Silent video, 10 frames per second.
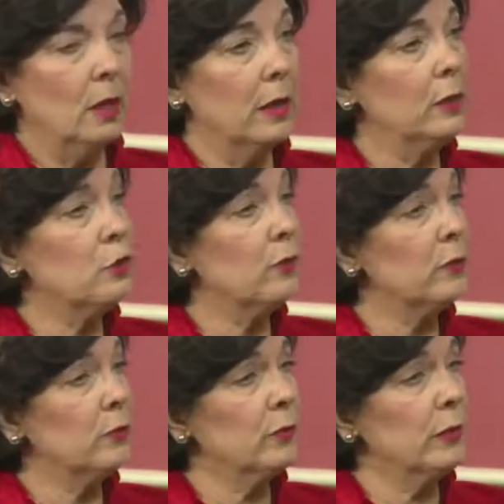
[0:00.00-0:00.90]
in
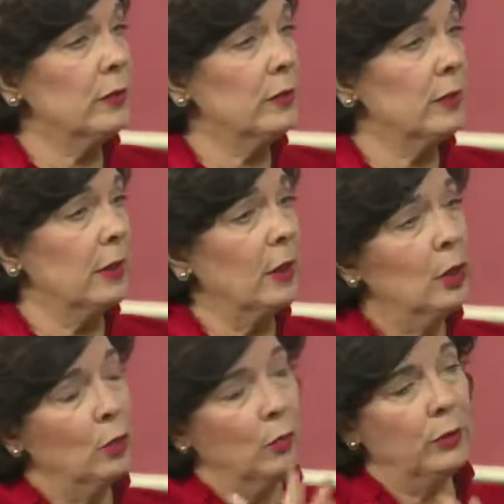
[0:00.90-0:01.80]
stress resiliency.
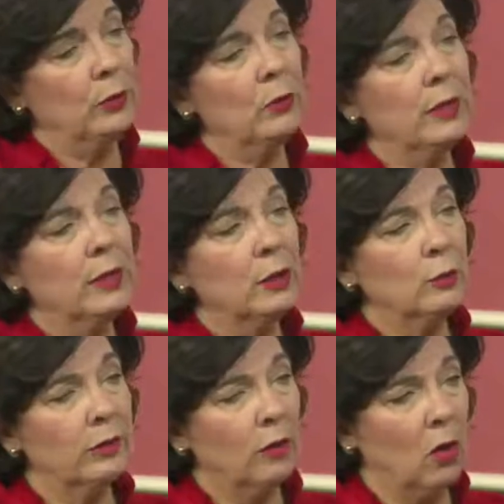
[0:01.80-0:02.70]
When you connect
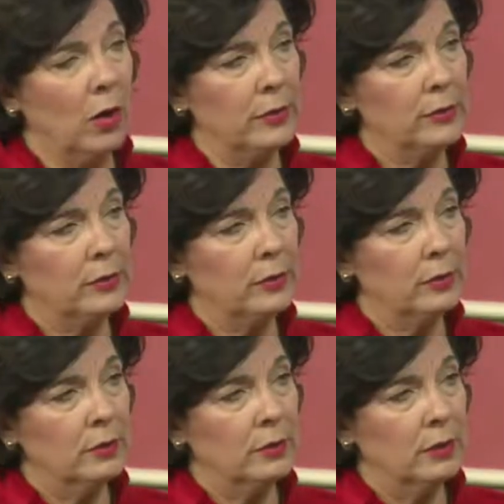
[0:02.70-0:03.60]
with the heart
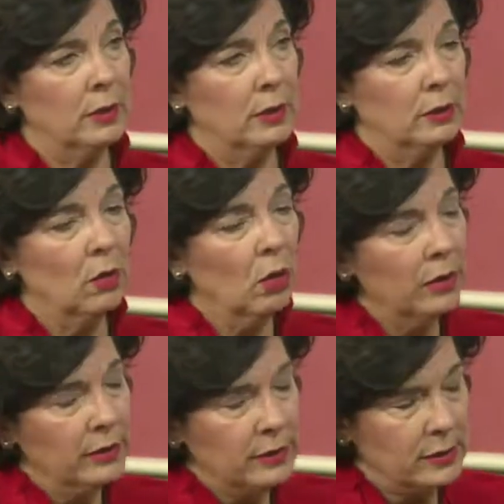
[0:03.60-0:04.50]

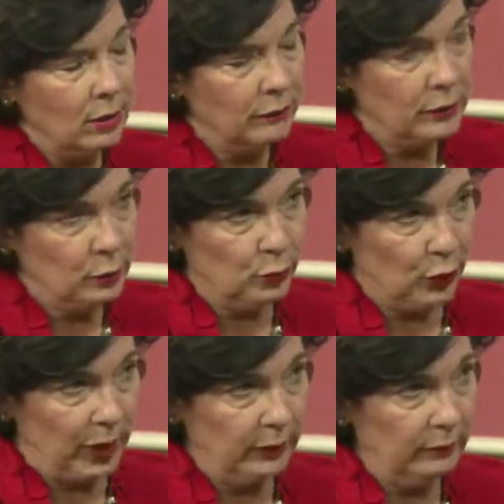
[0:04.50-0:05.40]
itself is a
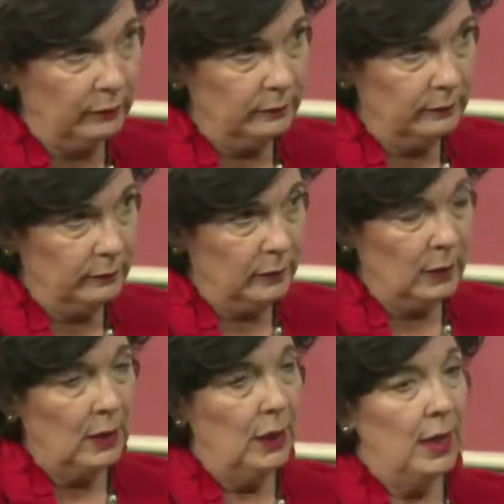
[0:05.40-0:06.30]
brain,
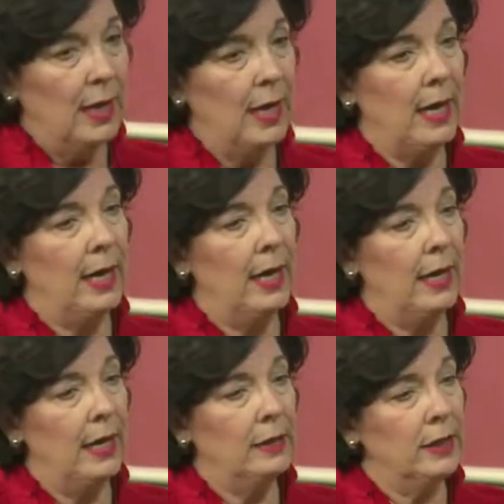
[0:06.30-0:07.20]

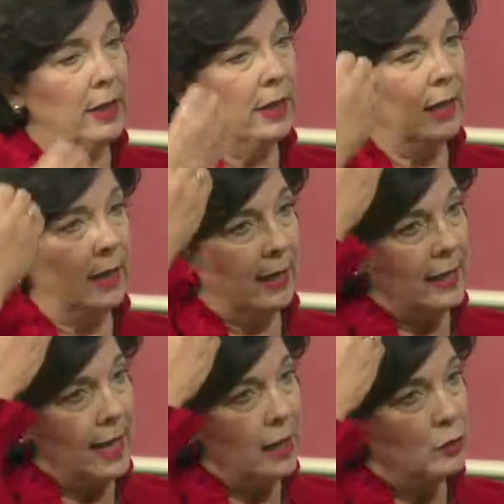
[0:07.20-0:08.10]
and it
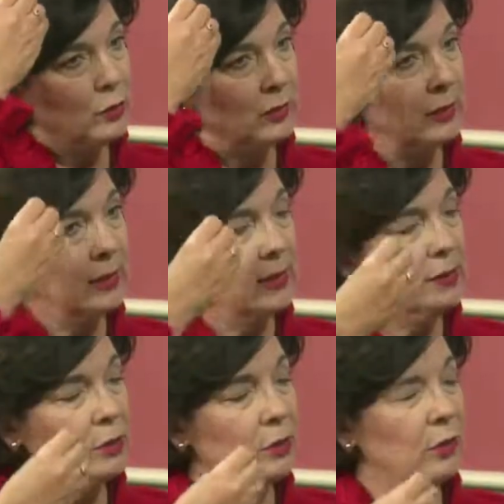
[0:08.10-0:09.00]
actually is
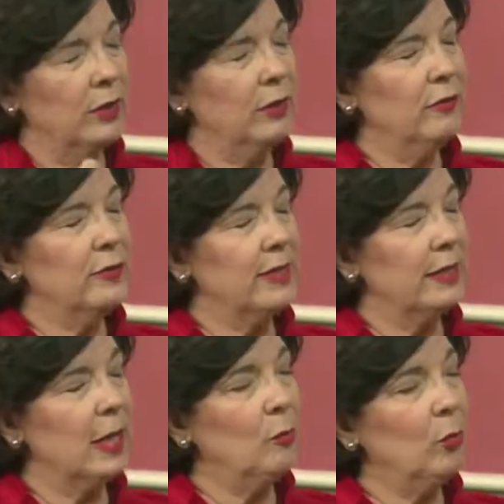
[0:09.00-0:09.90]
in coherence at
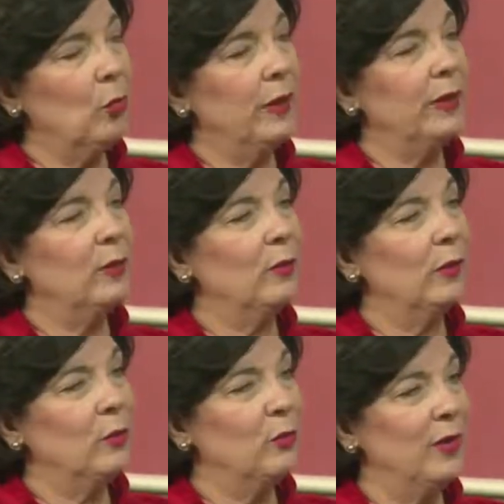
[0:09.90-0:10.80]
that point
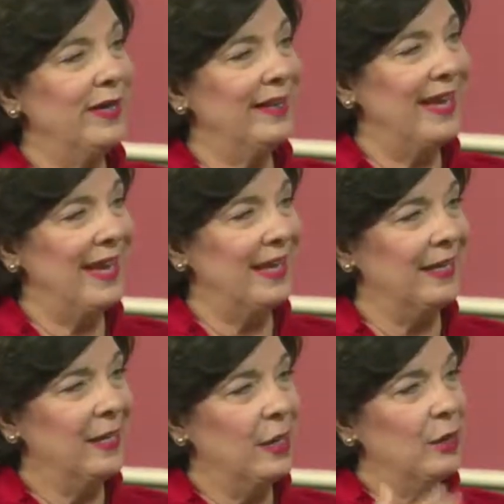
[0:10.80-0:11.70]
with the brain and the head.
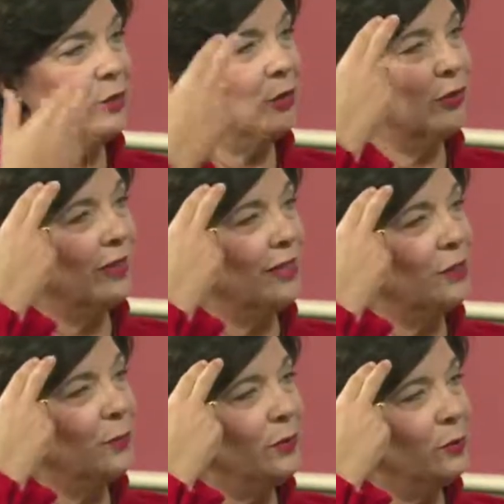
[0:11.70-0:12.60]
So you're
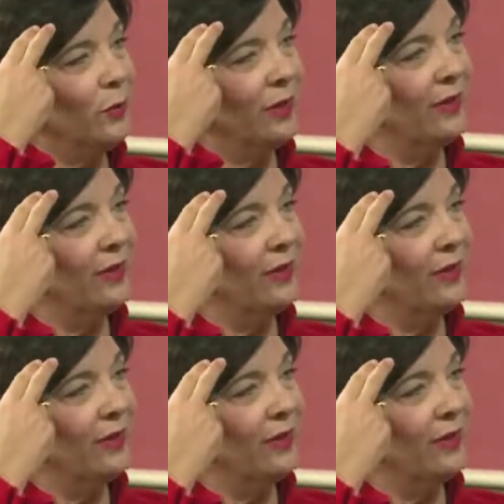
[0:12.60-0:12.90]
connecting with the brain and